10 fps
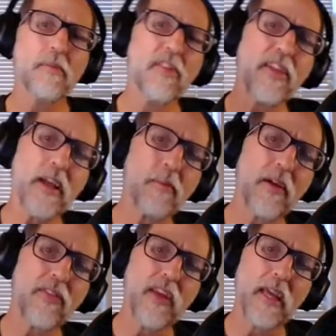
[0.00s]
But think
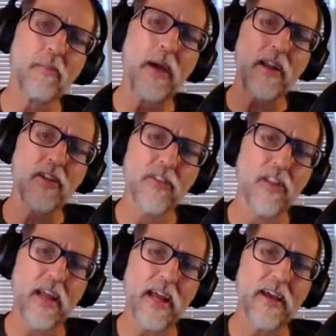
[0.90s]
about the impact on the
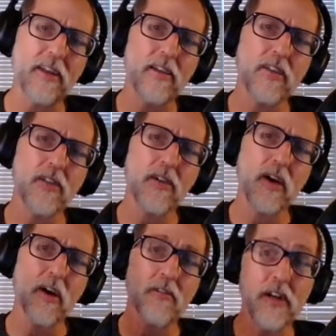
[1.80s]
land
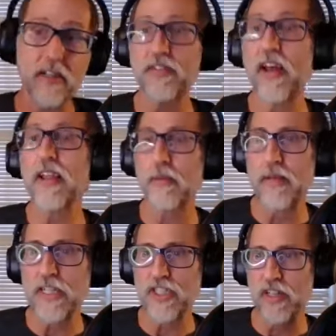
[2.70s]
of a
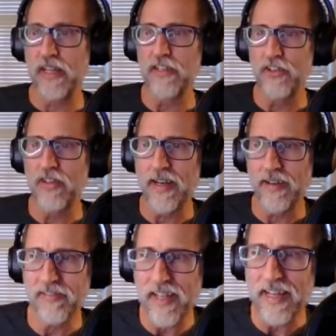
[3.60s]
developed nation like the
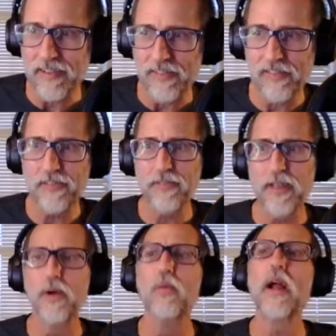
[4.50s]
United States.
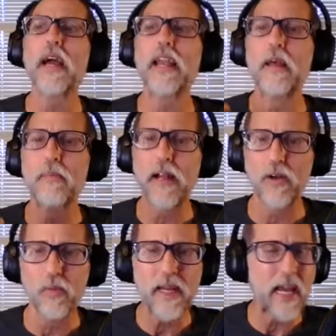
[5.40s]
What kind of impact
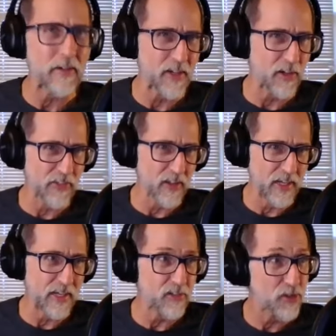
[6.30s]
are we having on the
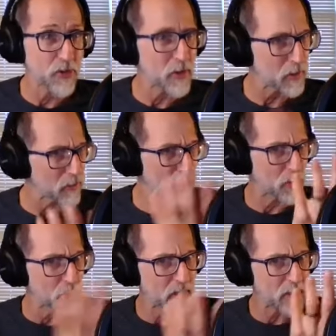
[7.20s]
land too? So
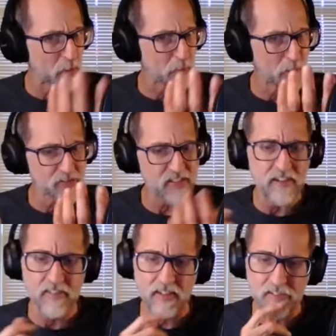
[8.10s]
you want to tell both
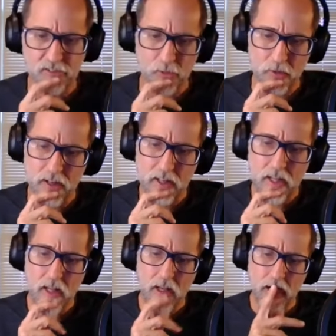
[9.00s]
sides of that story.
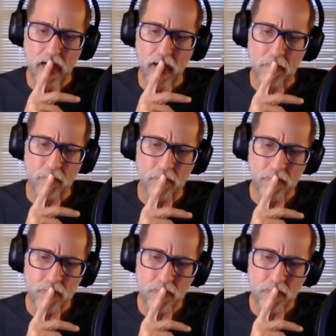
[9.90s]
And